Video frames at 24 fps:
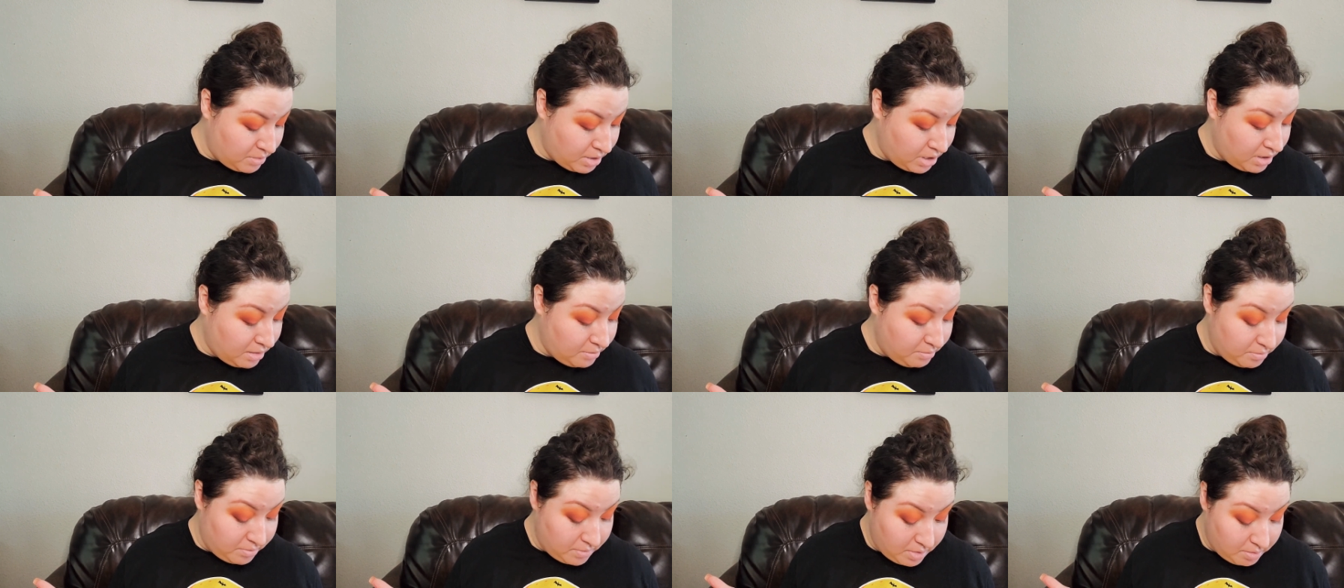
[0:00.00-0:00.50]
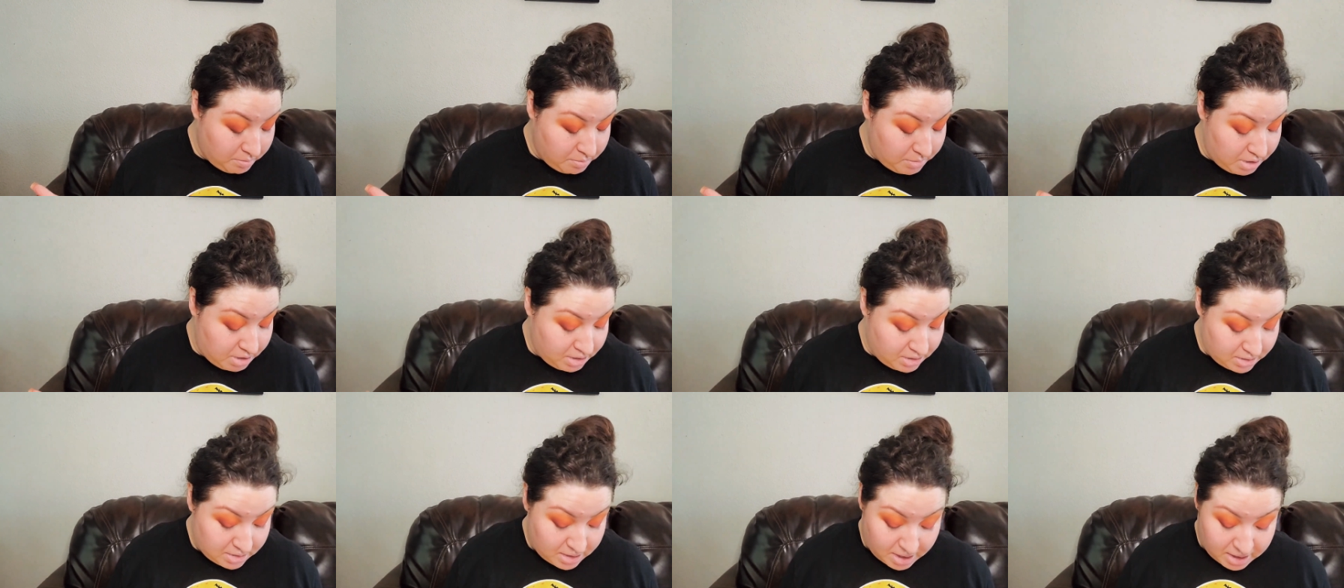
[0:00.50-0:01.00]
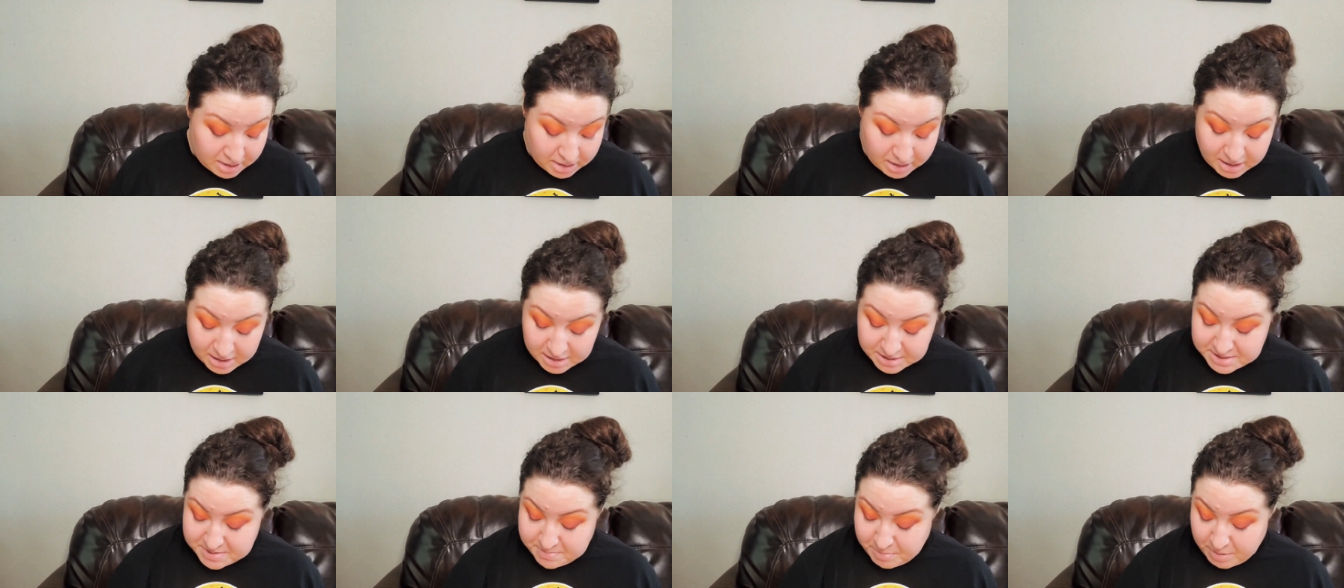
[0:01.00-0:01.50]
I, I mean, I
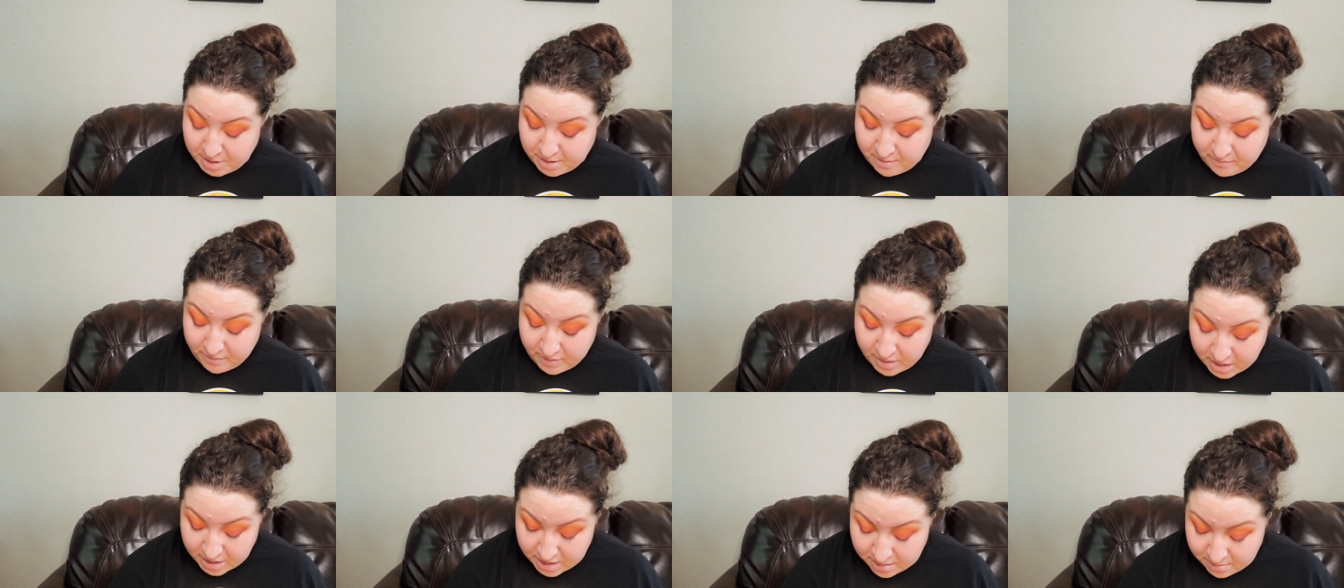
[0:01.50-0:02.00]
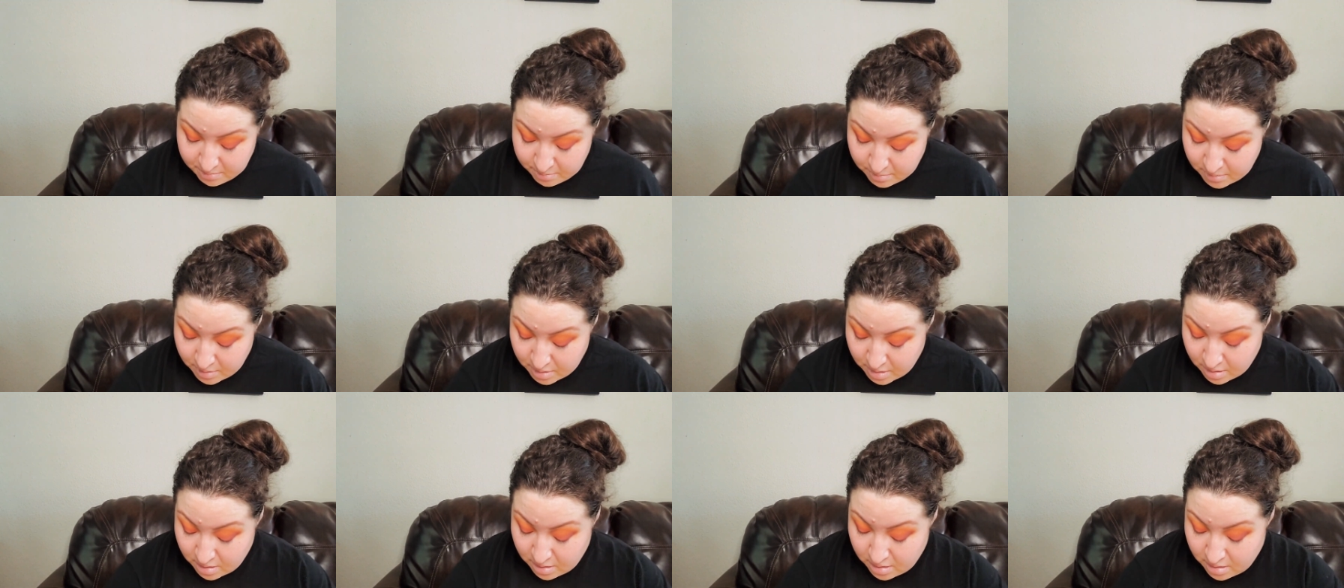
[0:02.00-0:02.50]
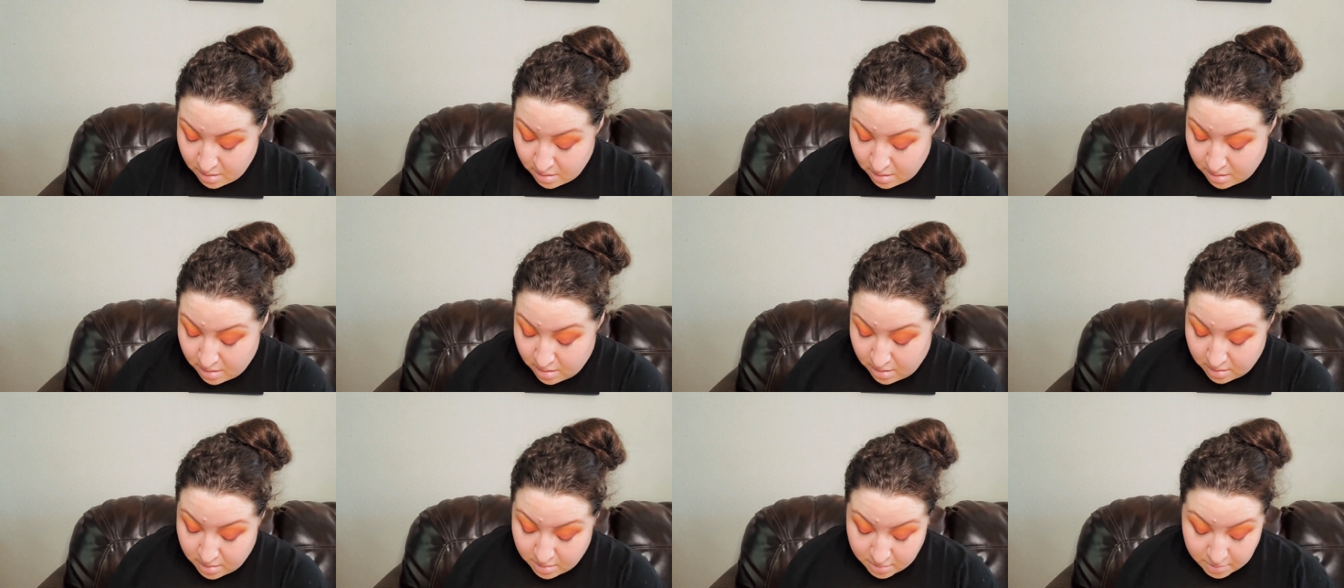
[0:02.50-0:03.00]
can't speak for him,
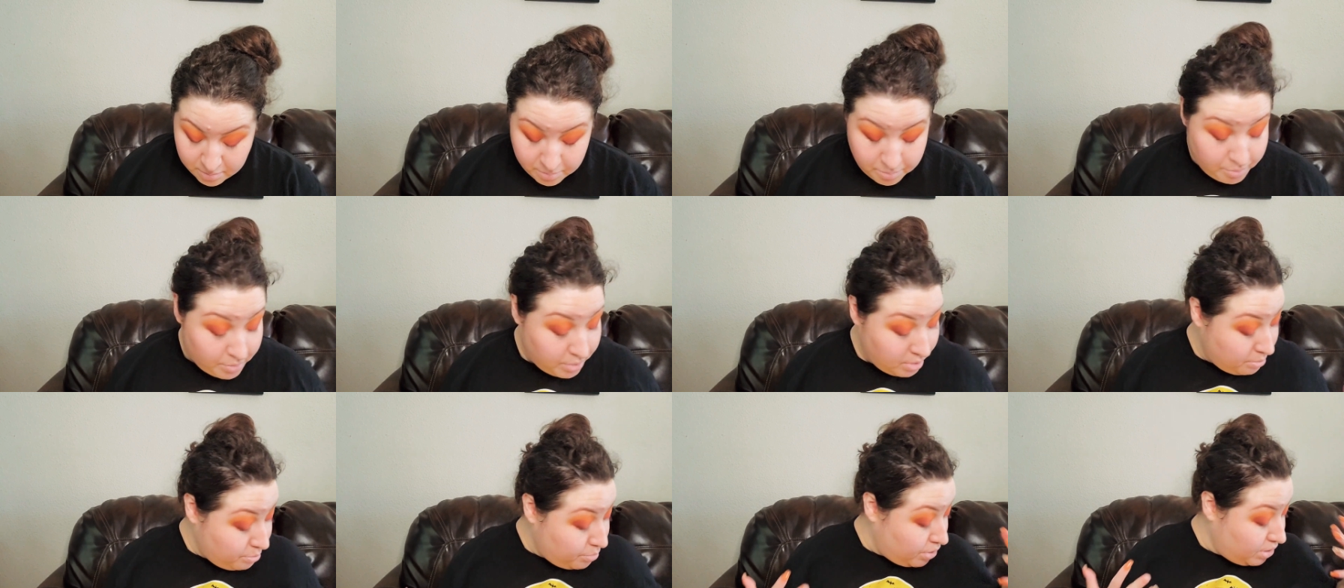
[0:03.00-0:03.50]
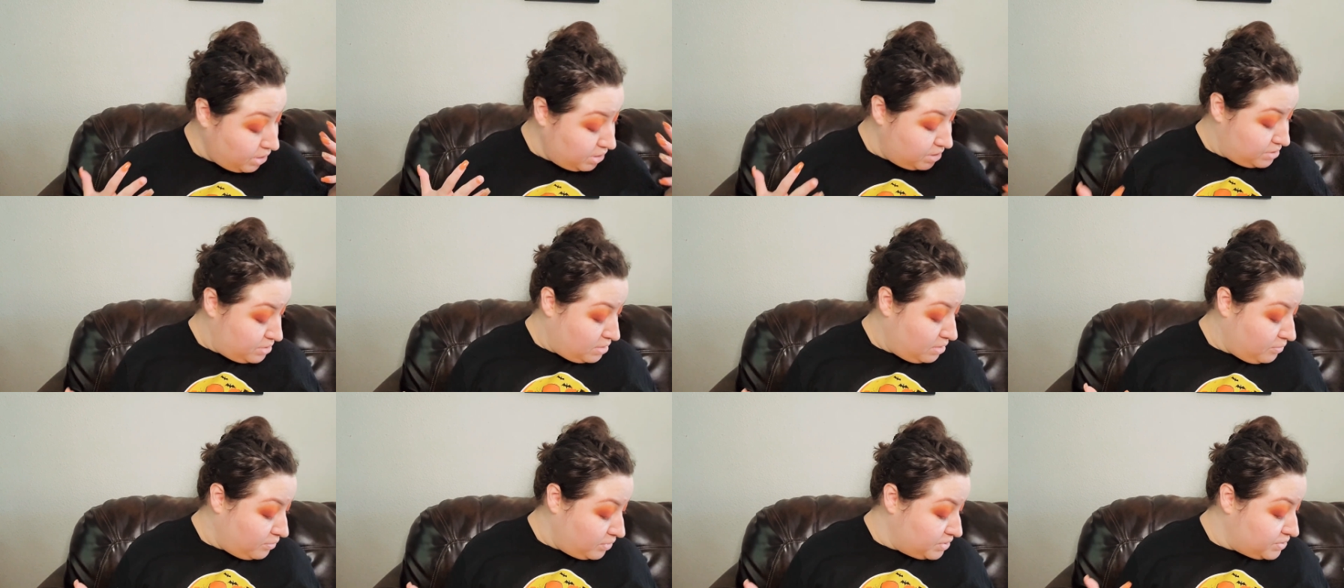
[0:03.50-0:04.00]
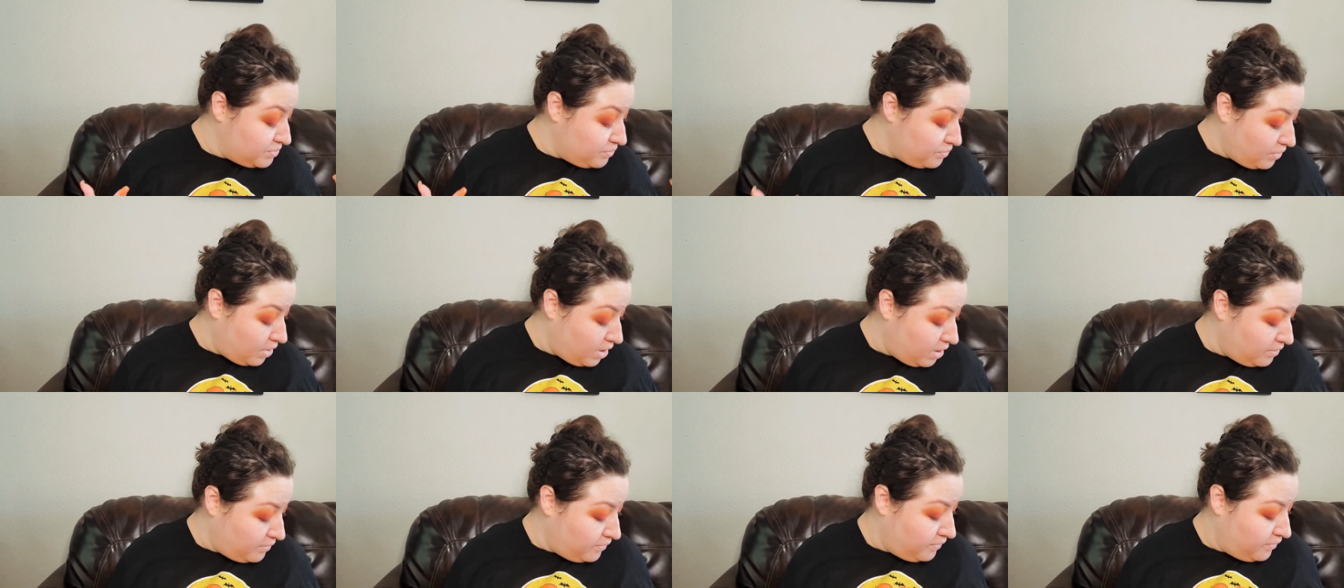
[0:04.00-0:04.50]
but I'm pretty sure it was
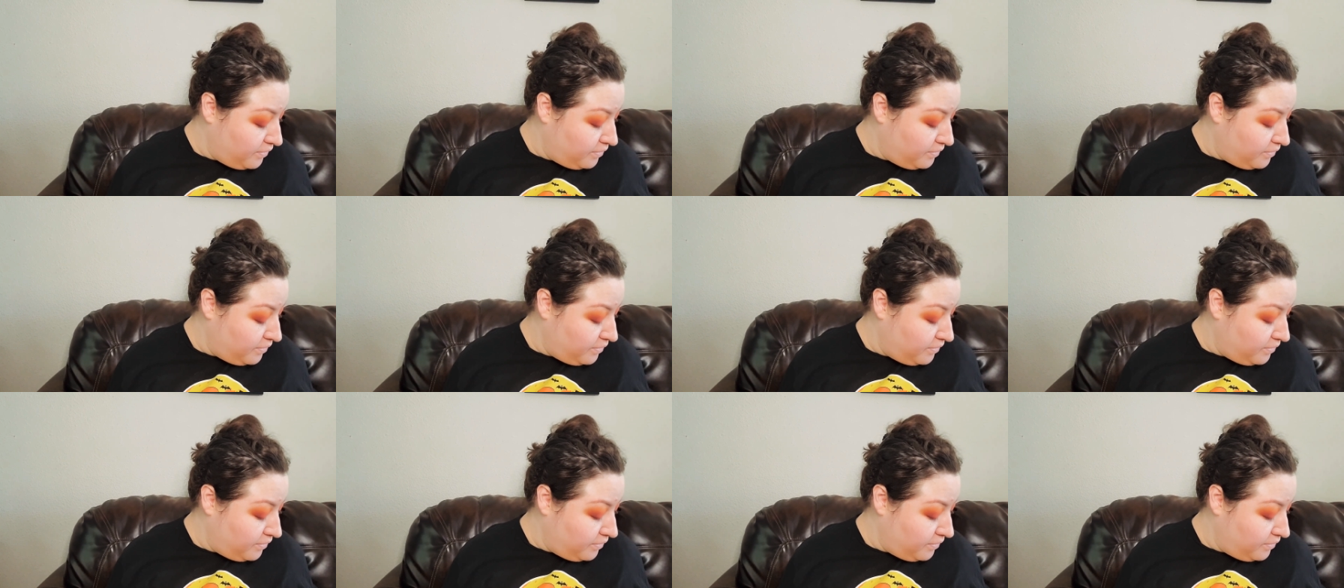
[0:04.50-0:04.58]
rough.